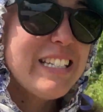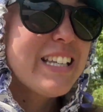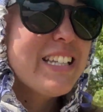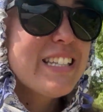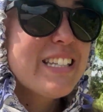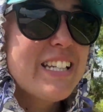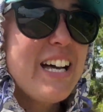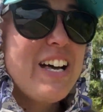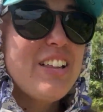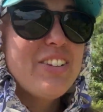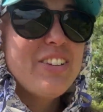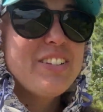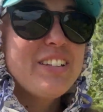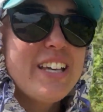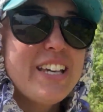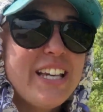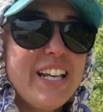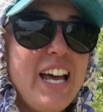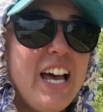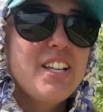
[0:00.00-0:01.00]
does not look
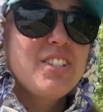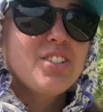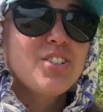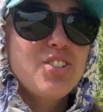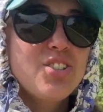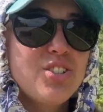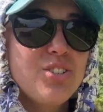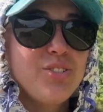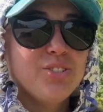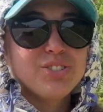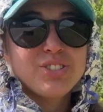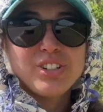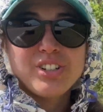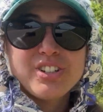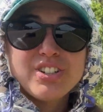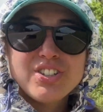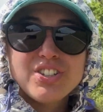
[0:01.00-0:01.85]
like it has a shoulder,